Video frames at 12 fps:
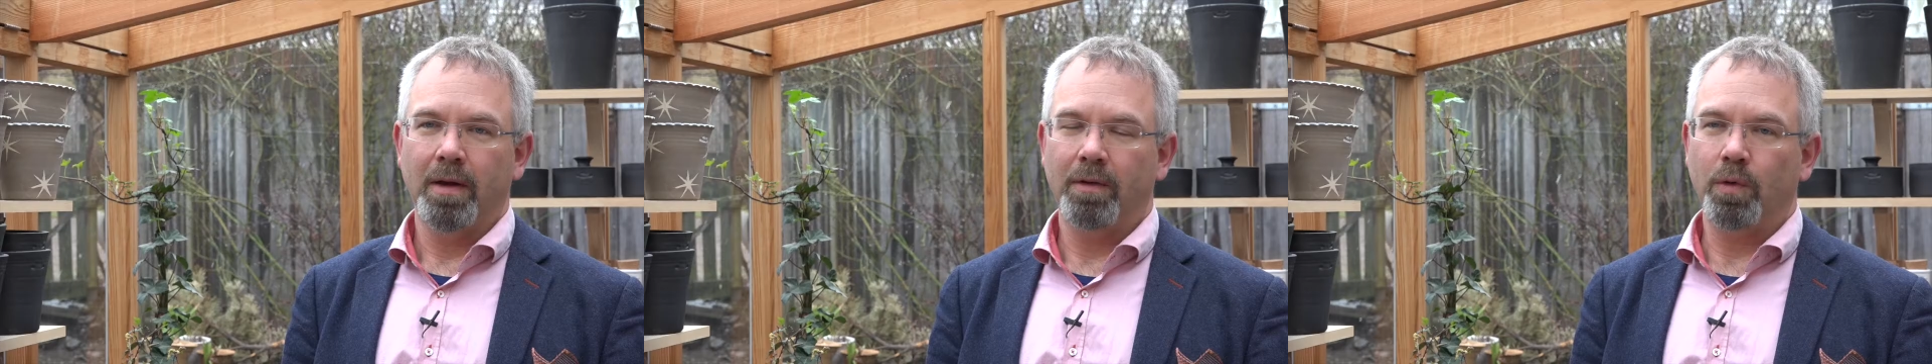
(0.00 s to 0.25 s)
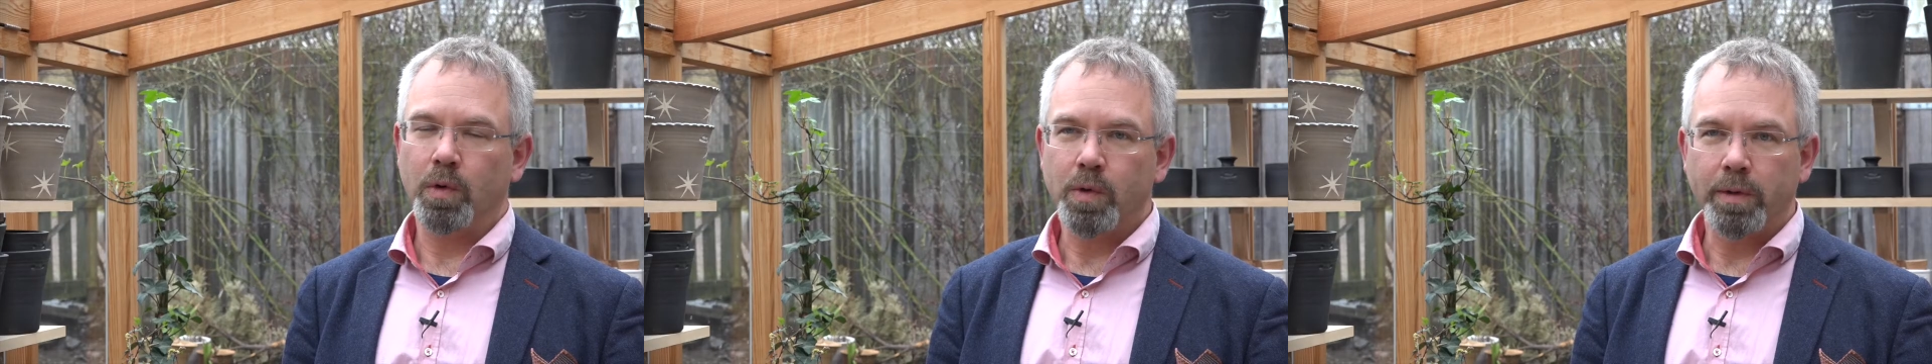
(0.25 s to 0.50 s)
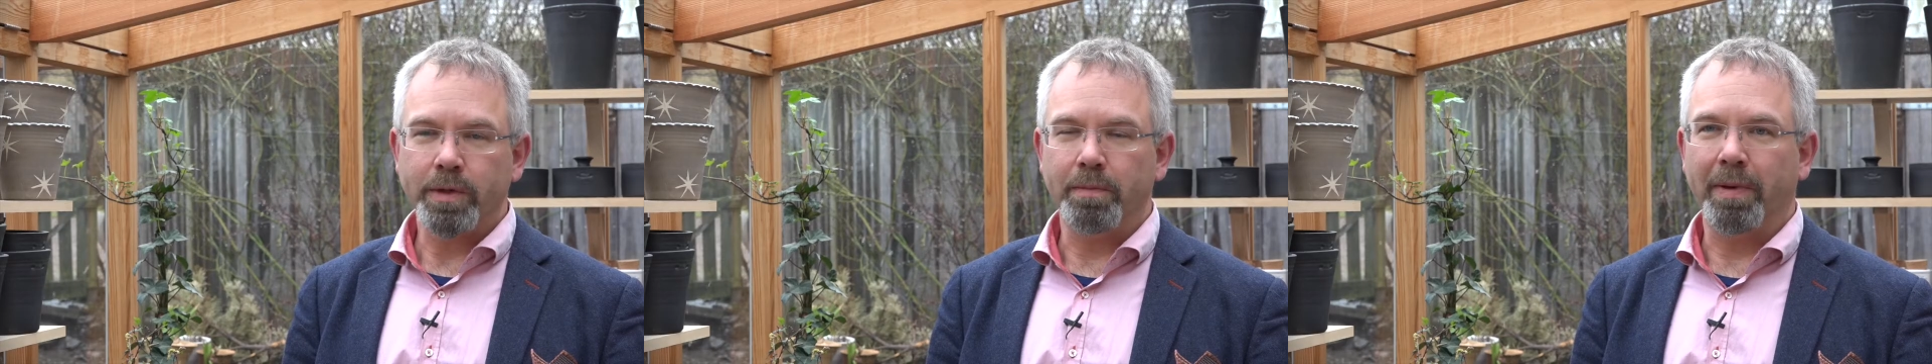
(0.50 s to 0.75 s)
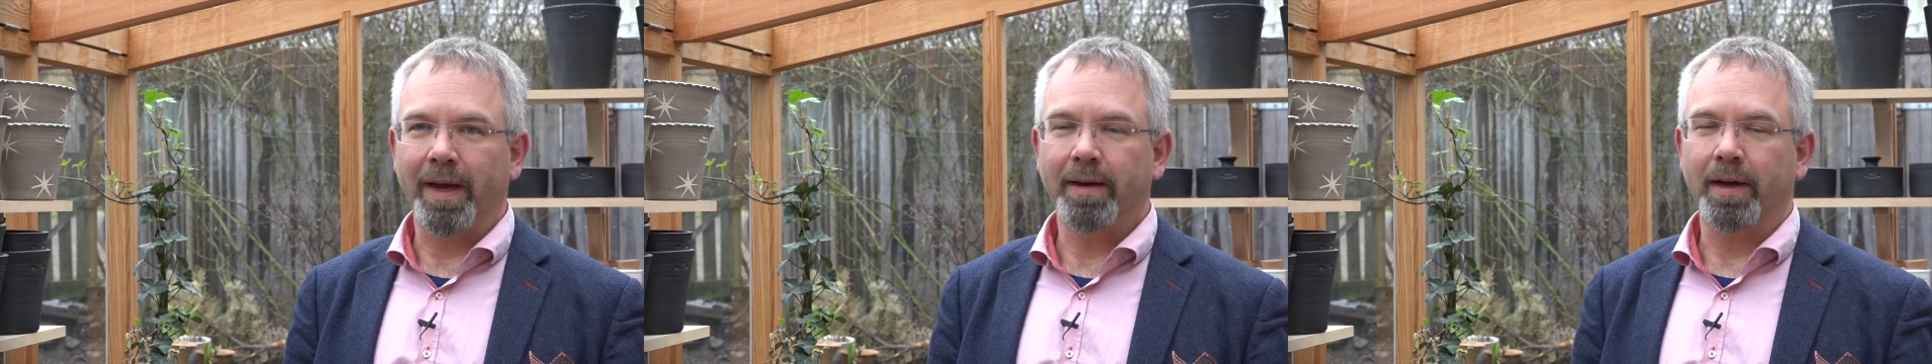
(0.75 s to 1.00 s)
Of course, also
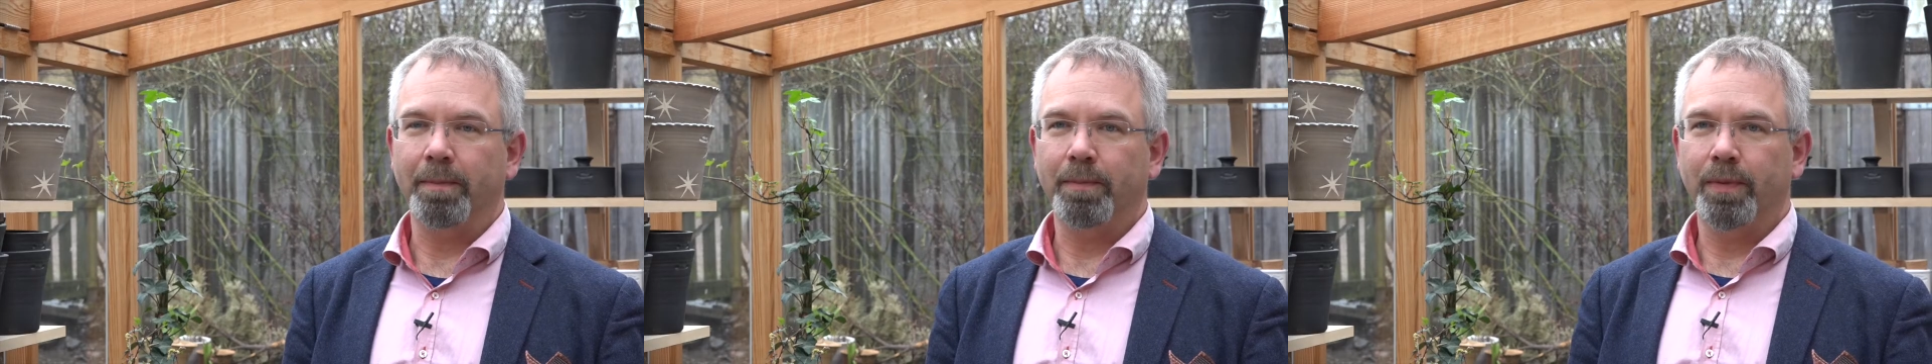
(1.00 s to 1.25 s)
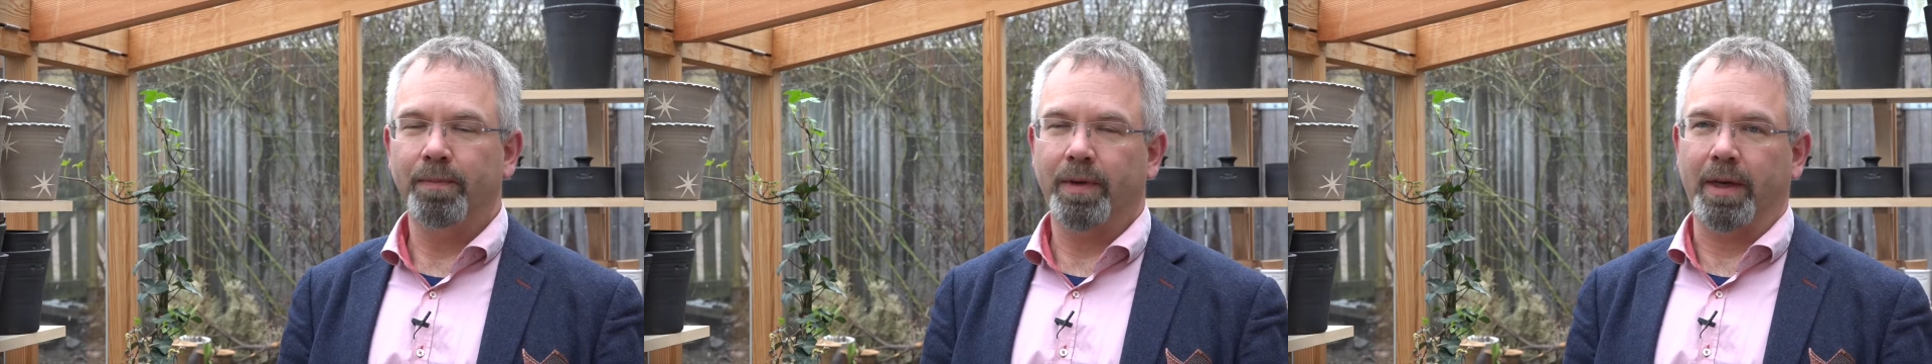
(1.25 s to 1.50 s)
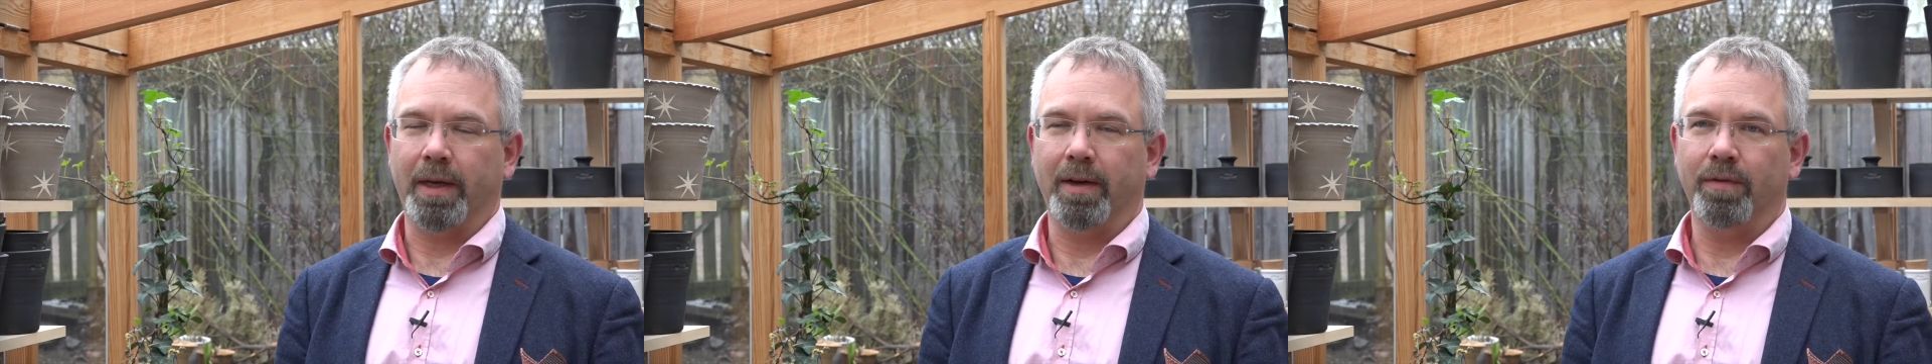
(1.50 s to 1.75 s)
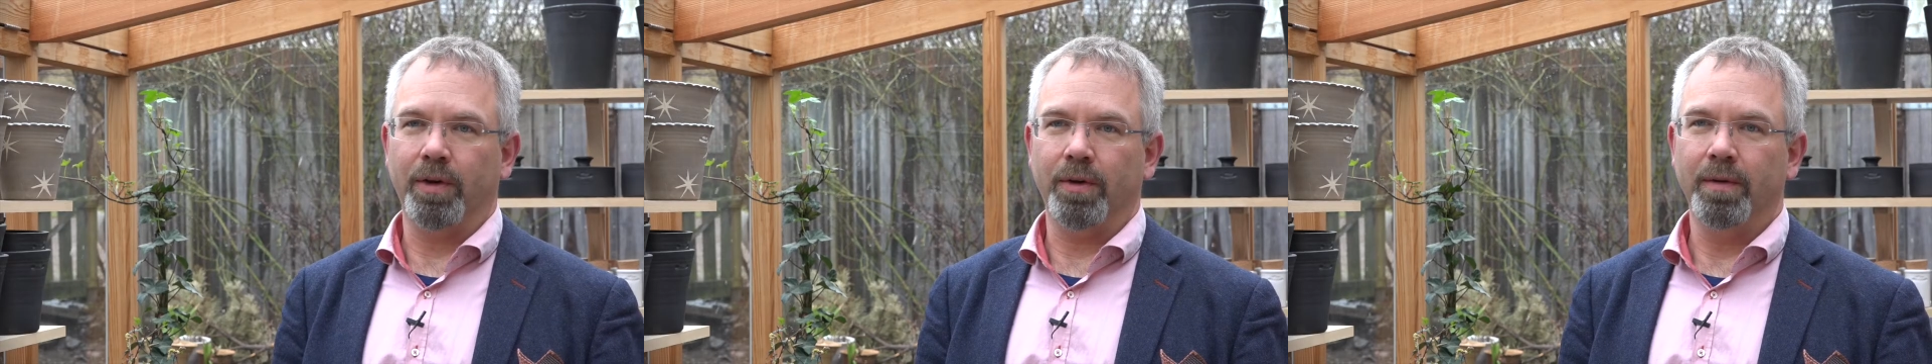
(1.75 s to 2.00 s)
backup can
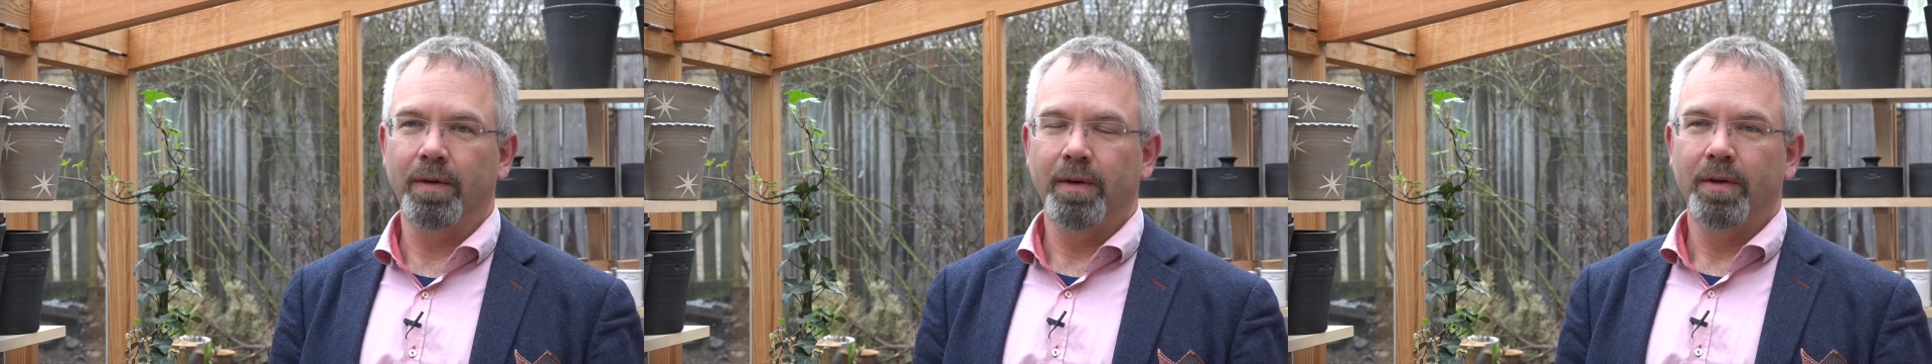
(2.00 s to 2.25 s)
give you